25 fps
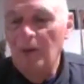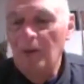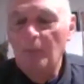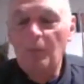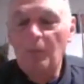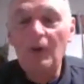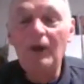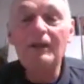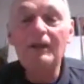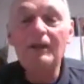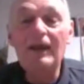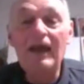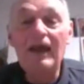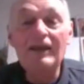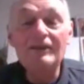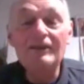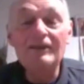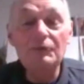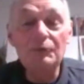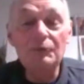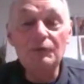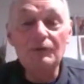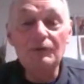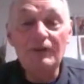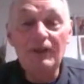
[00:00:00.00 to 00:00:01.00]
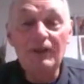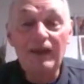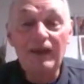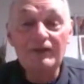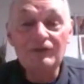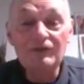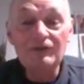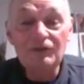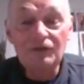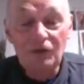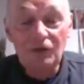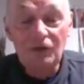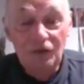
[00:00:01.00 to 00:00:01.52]
But as
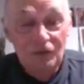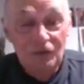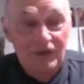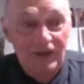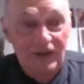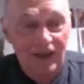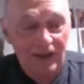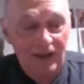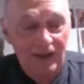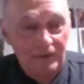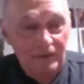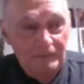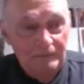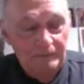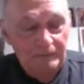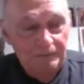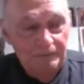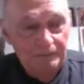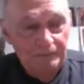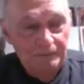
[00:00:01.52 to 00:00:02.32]
it turned out,